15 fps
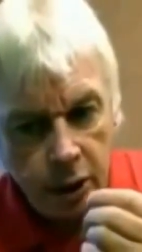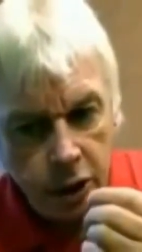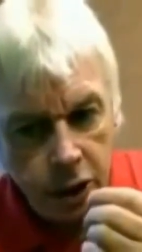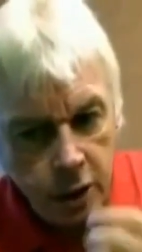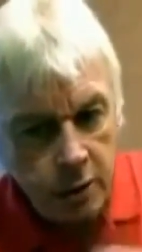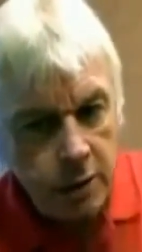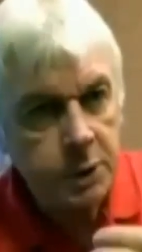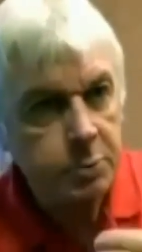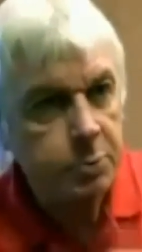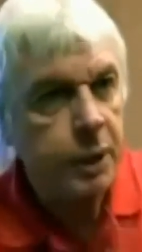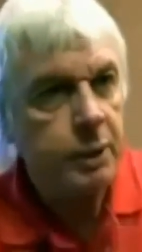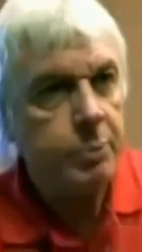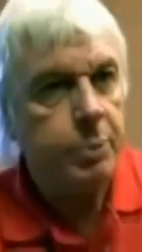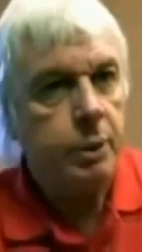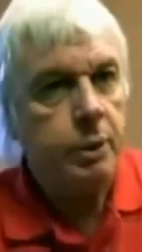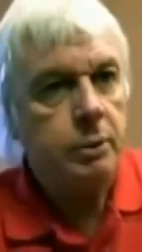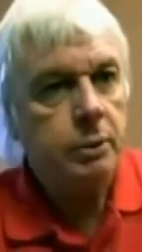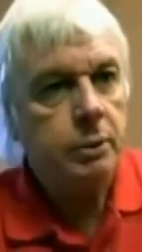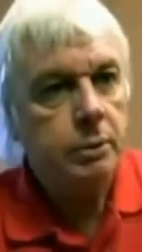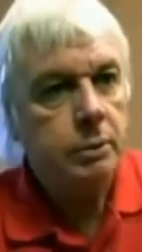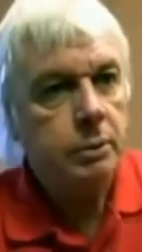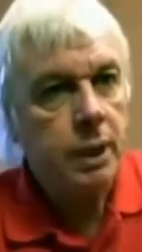The Jewish
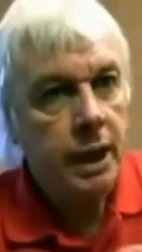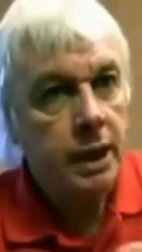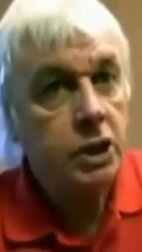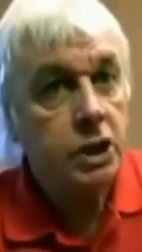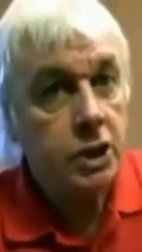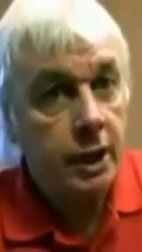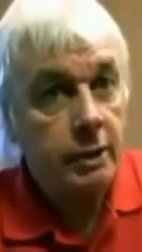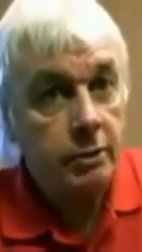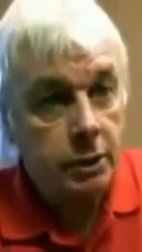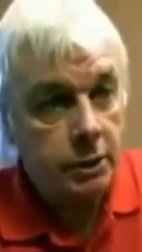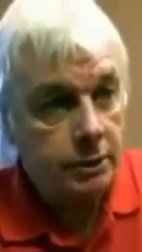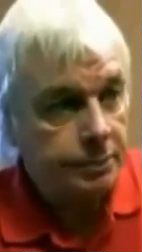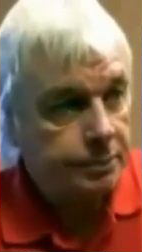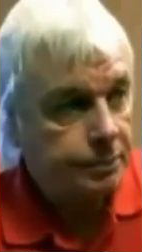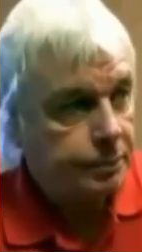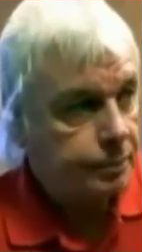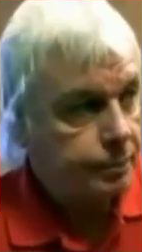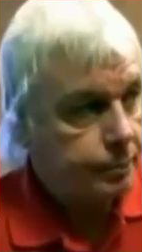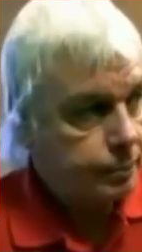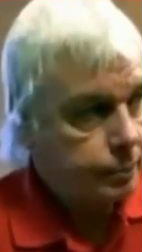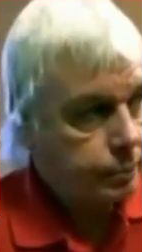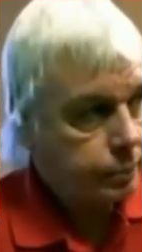people in general
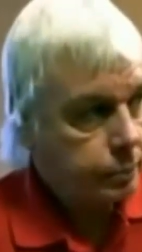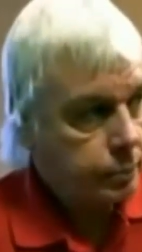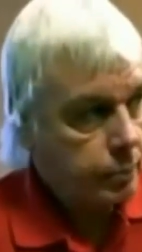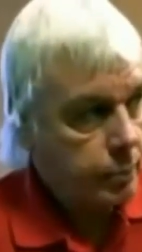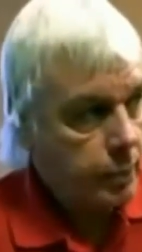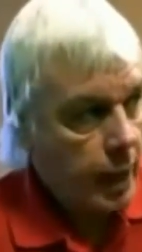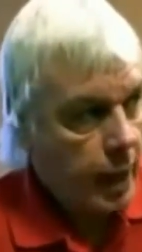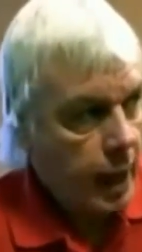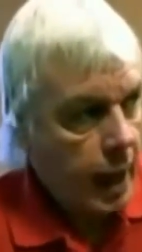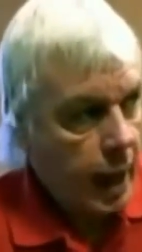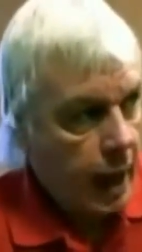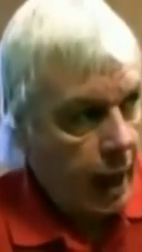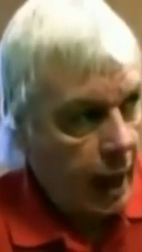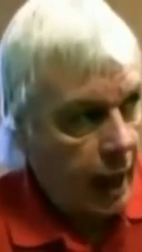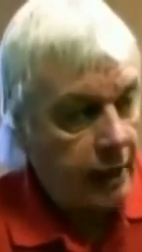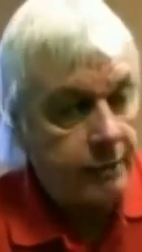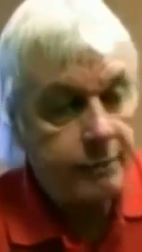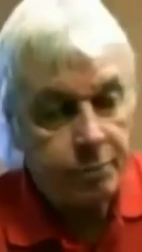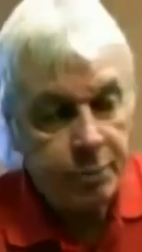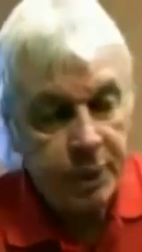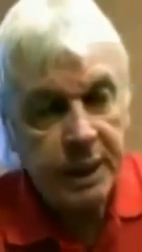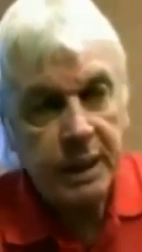
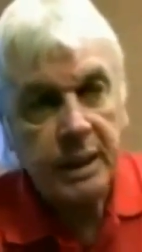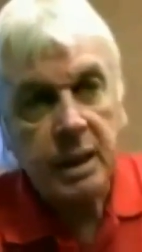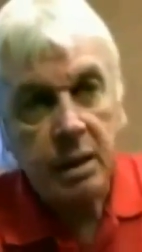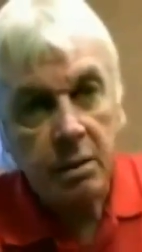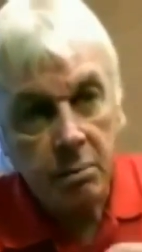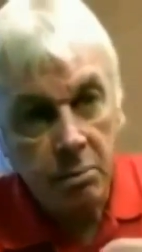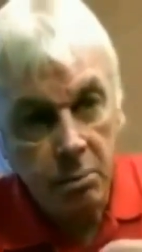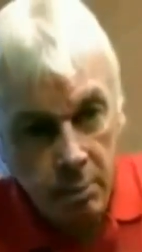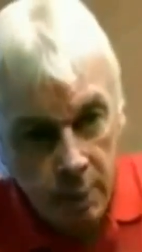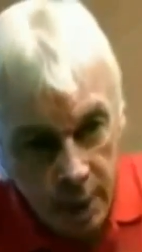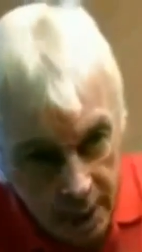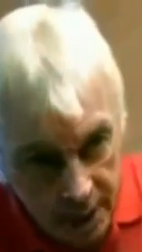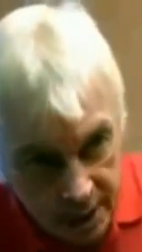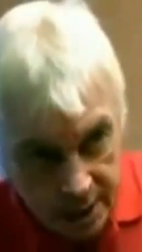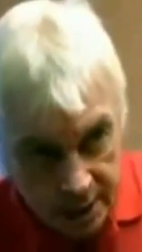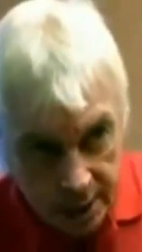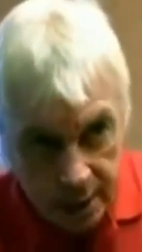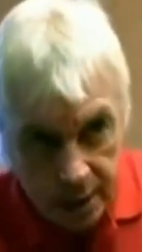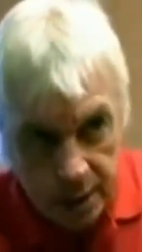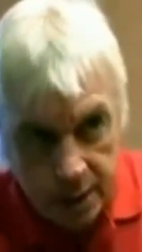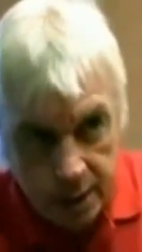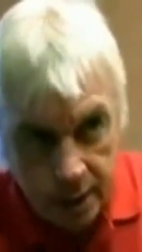have been
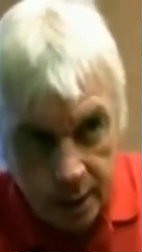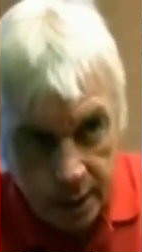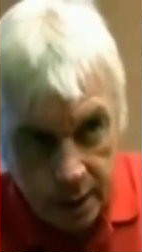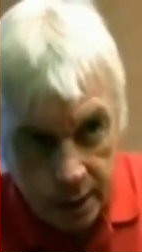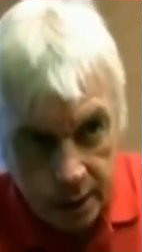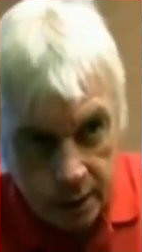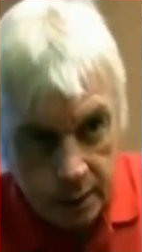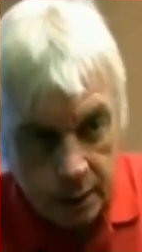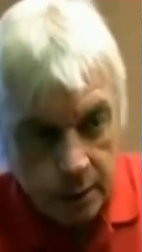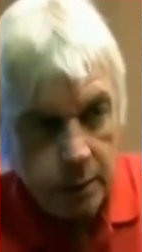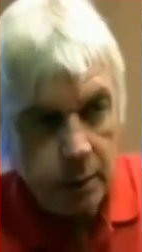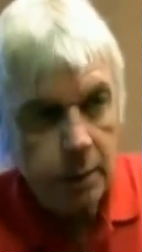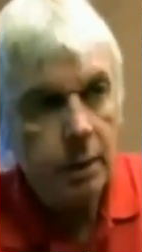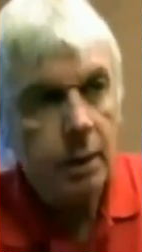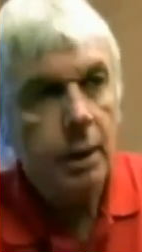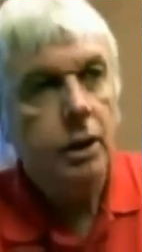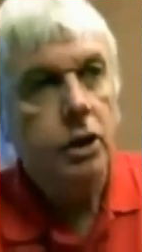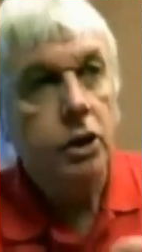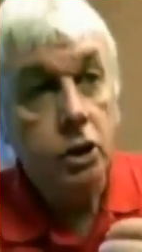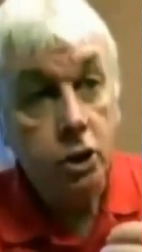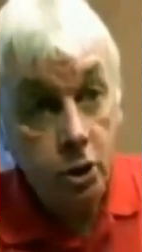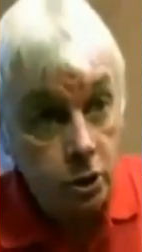mercilessly
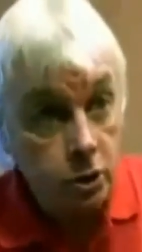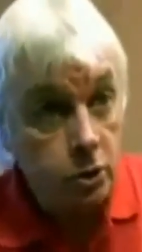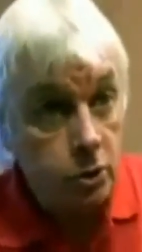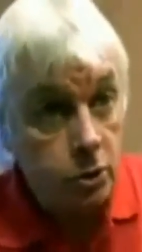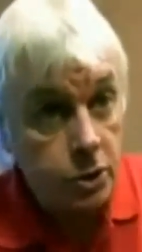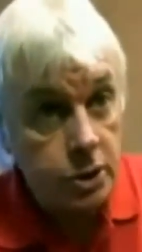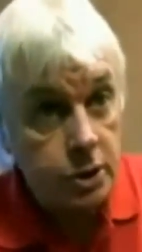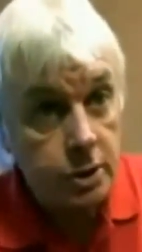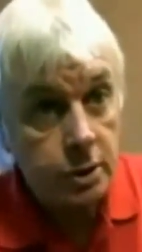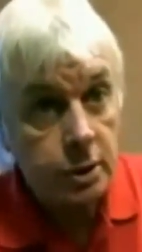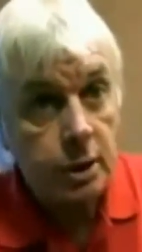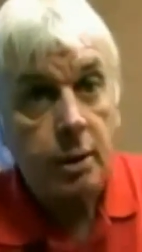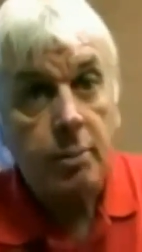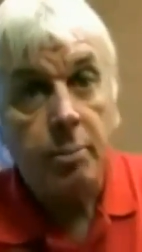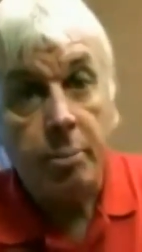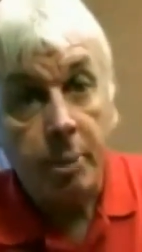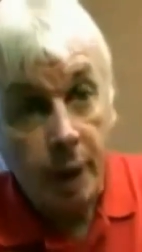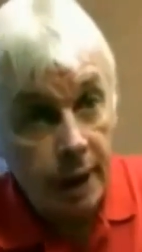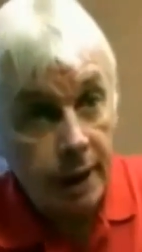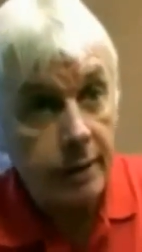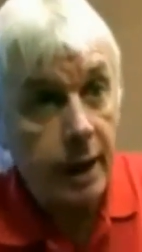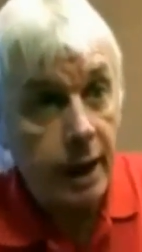used
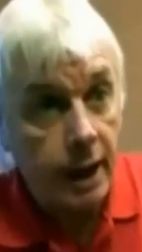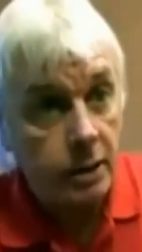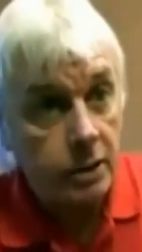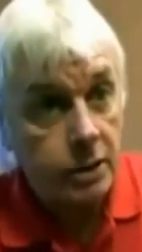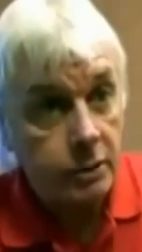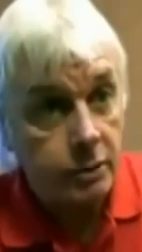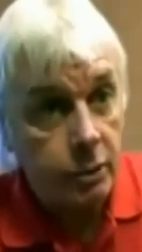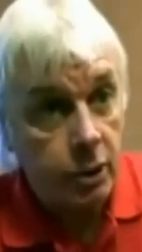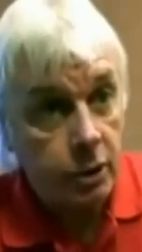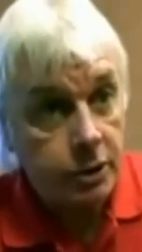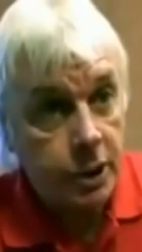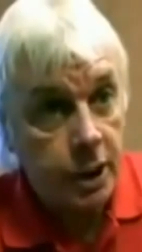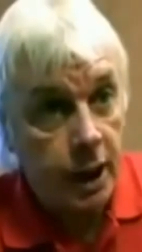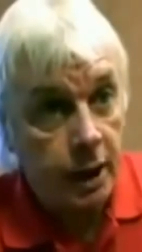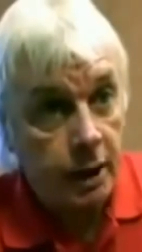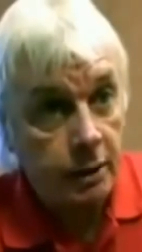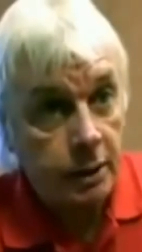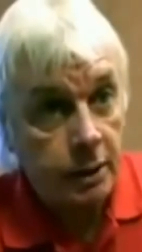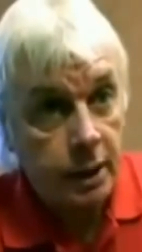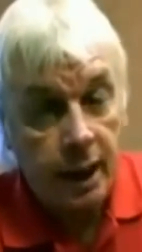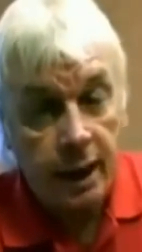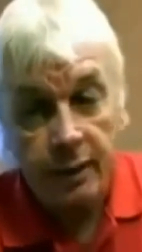by the House of
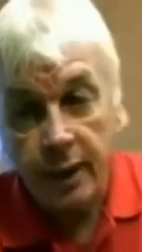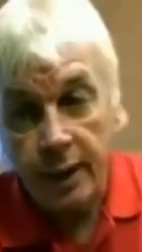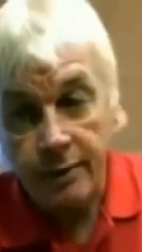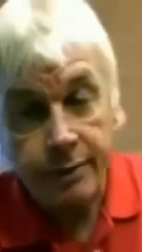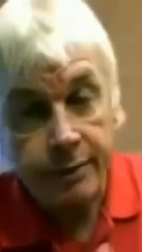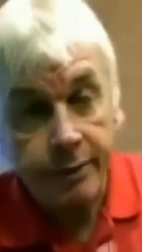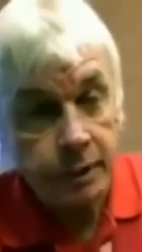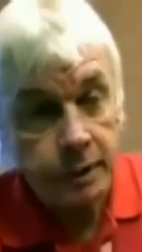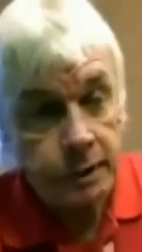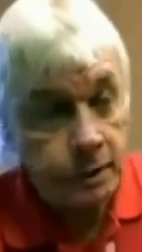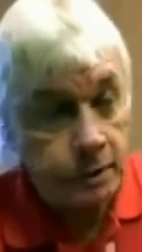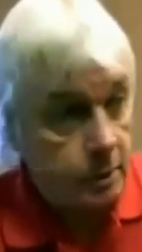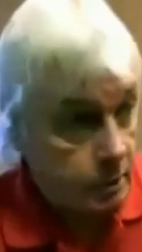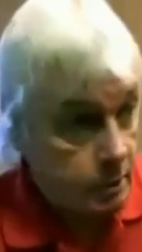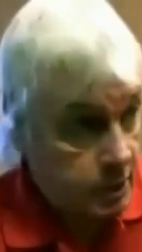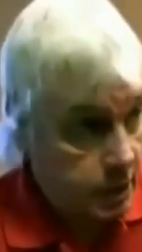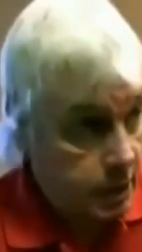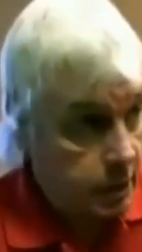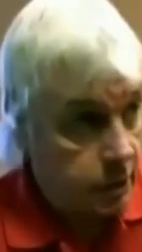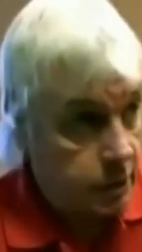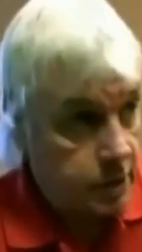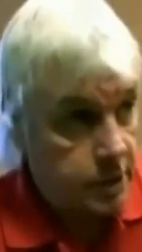Rothschild and their front
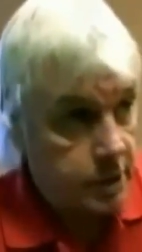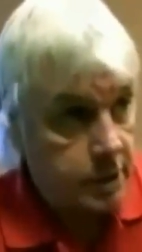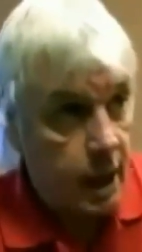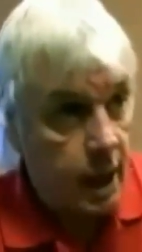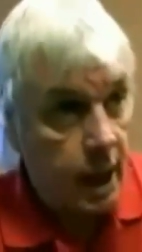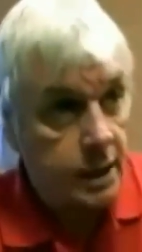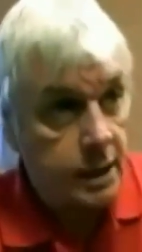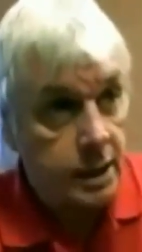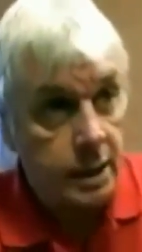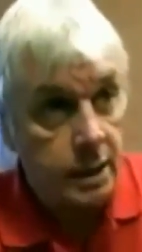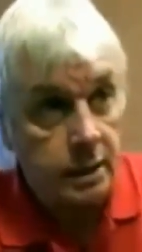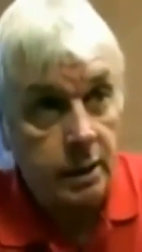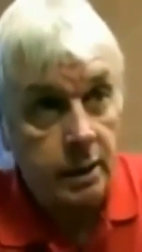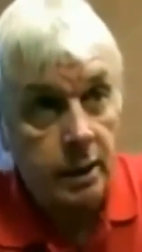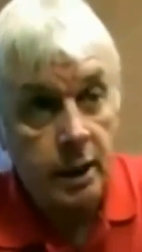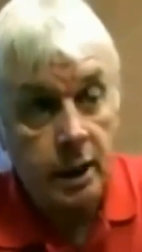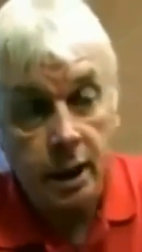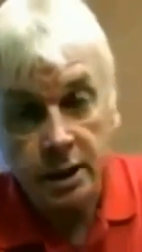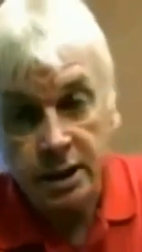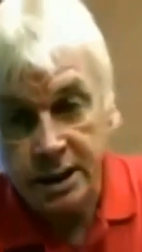secret society,